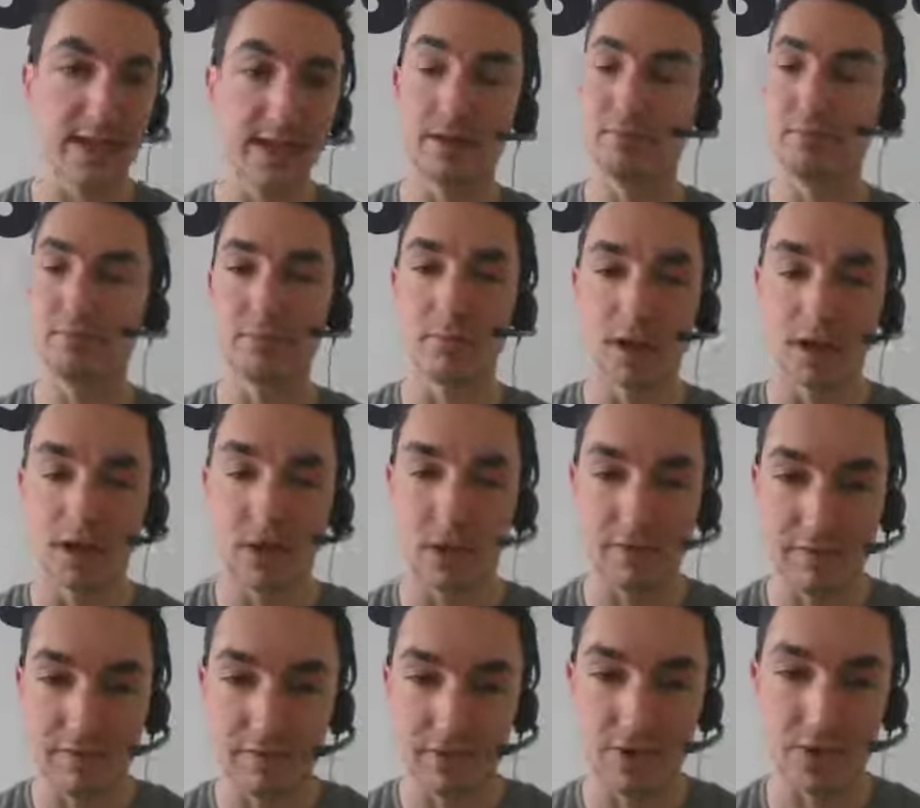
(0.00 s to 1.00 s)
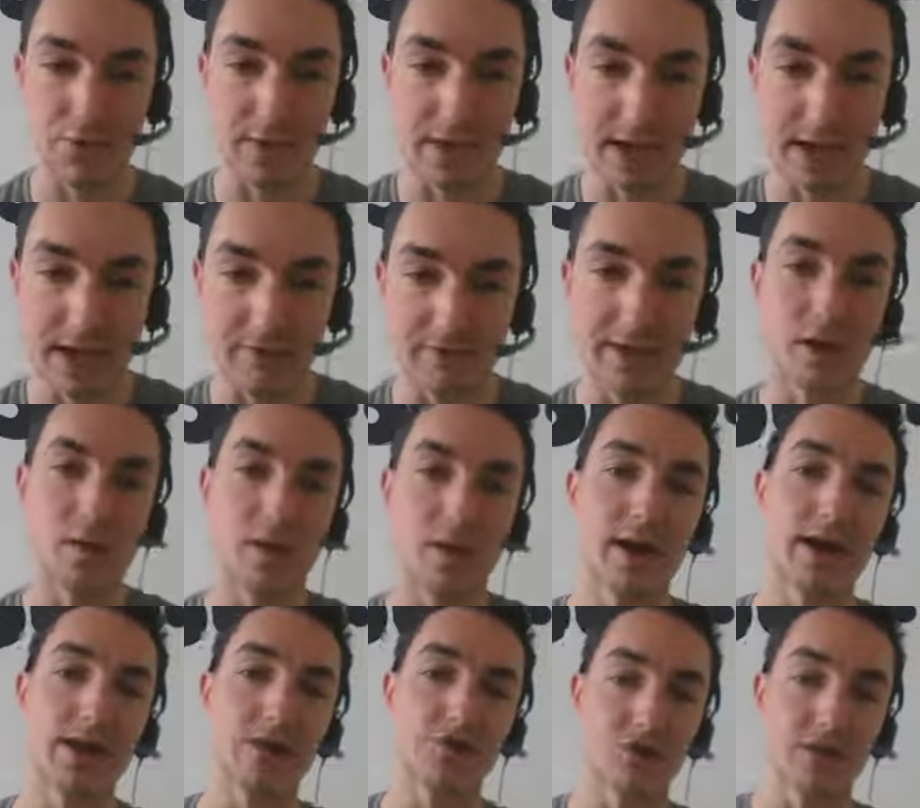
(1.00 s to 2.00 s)
And a lot of the features we have now are
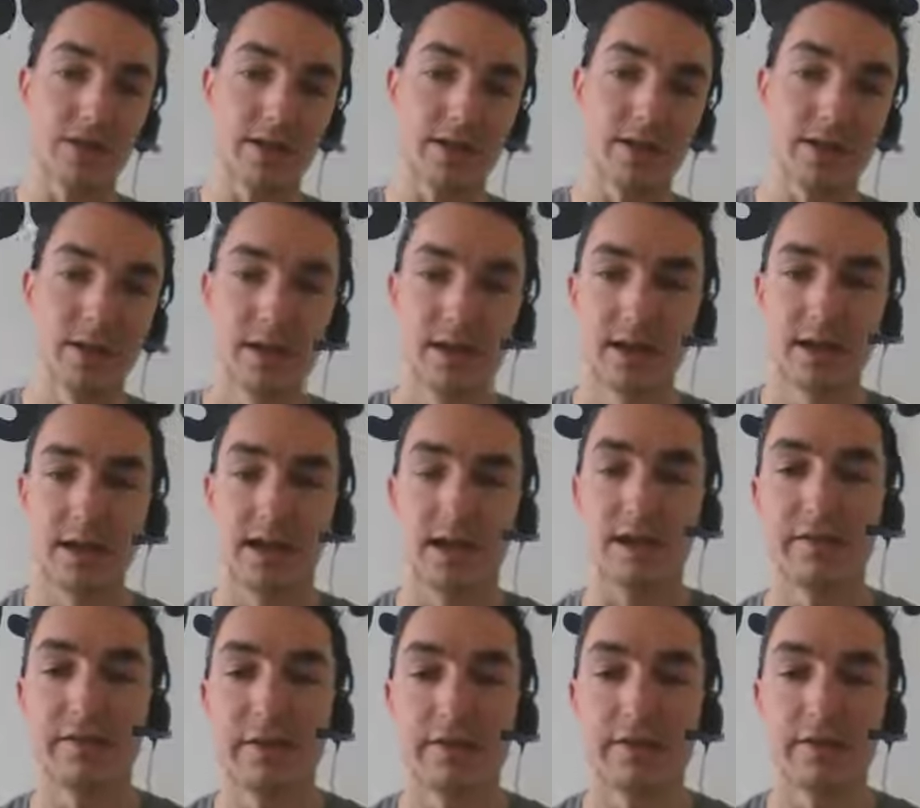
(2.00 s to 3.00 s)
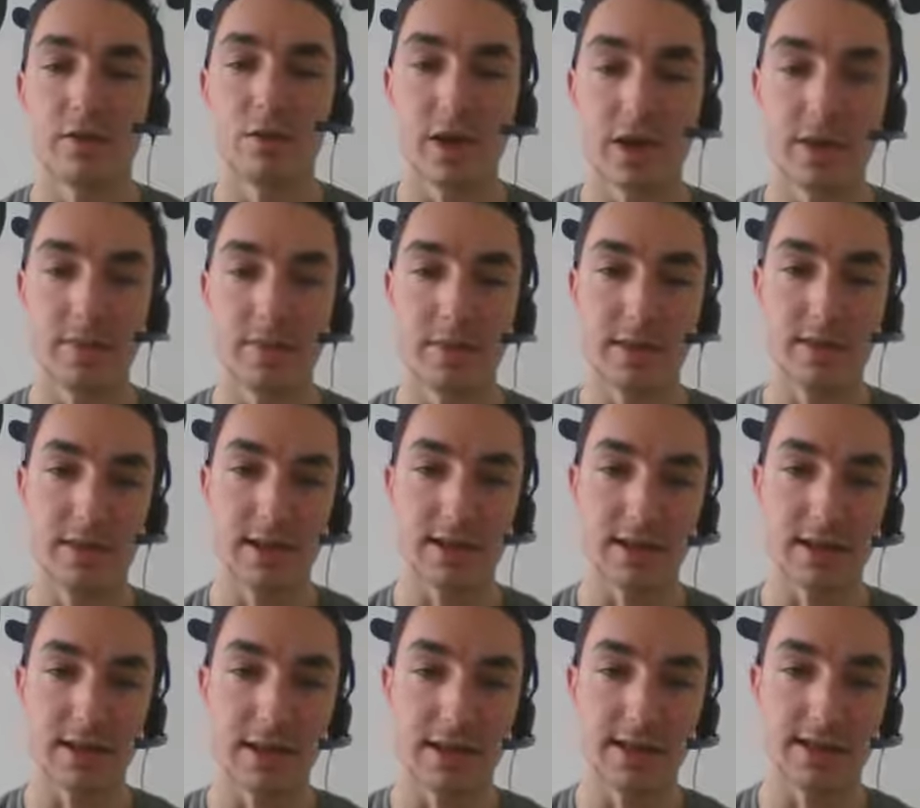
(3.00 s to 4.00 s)
actually things that are recommended by
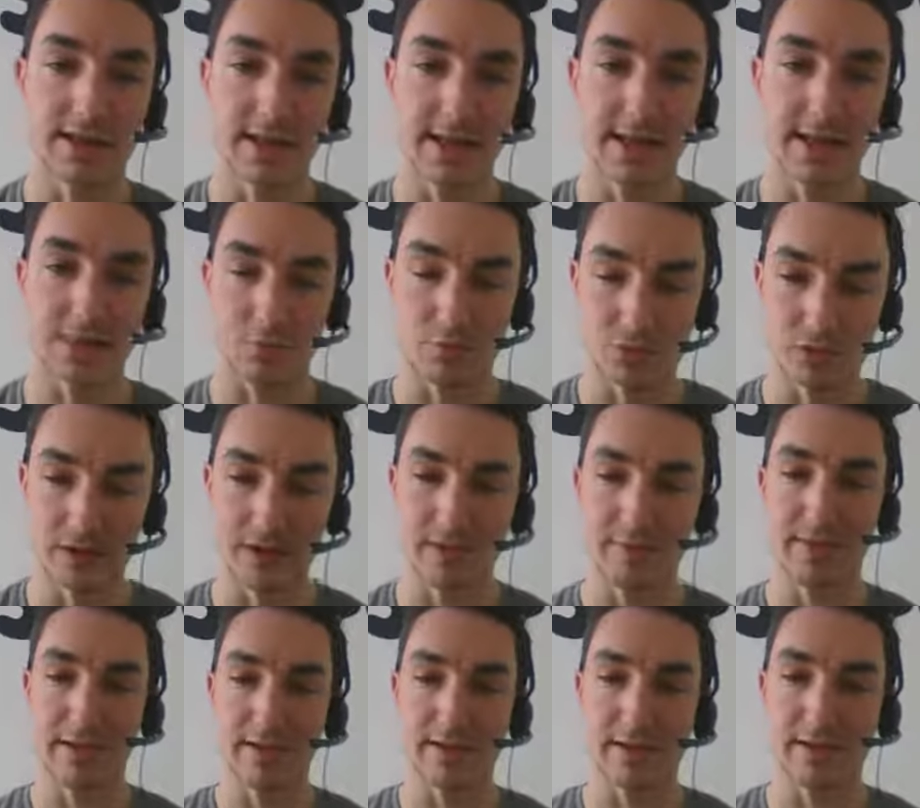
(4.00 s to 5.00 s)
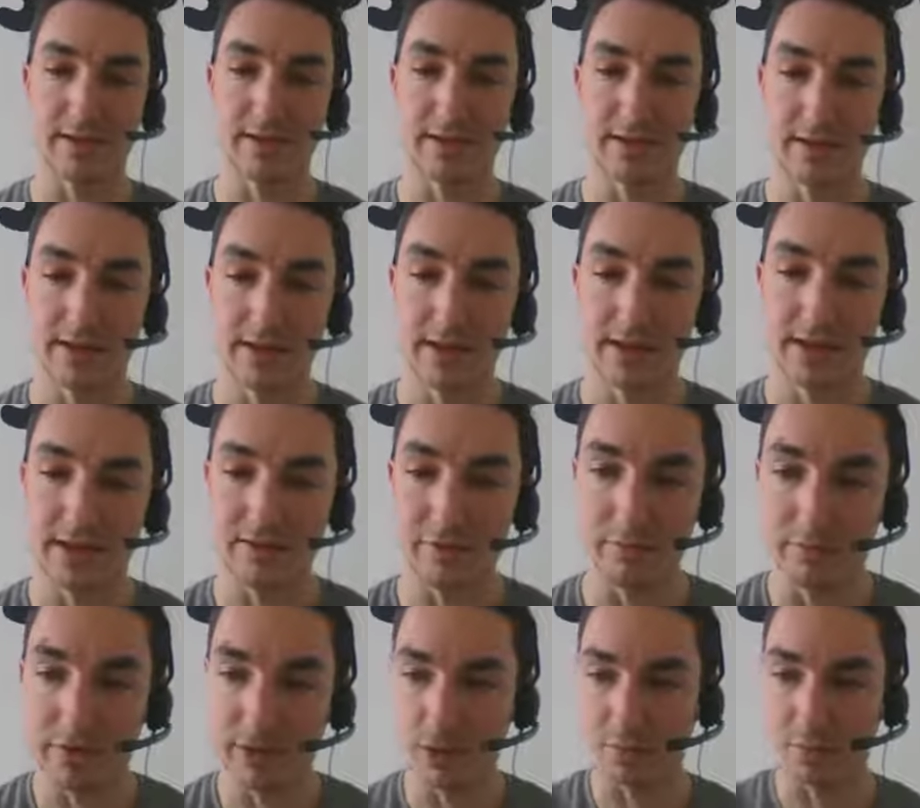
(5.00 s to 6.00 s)
clients, and that's we're trying to make that an
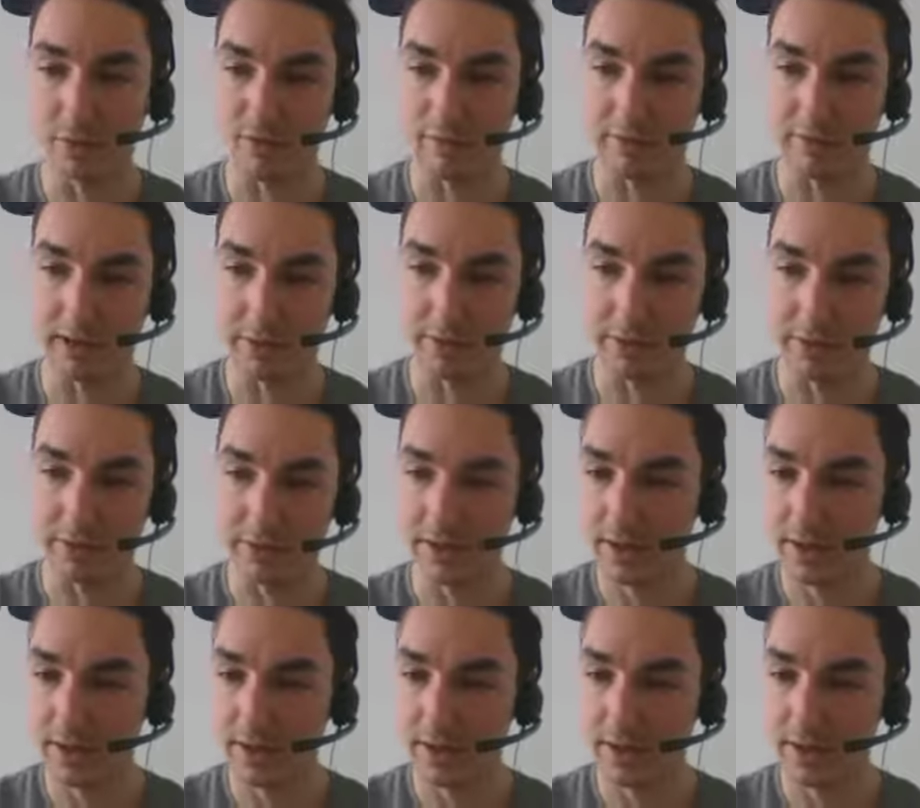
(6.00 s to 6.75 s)
even bigger part of the company.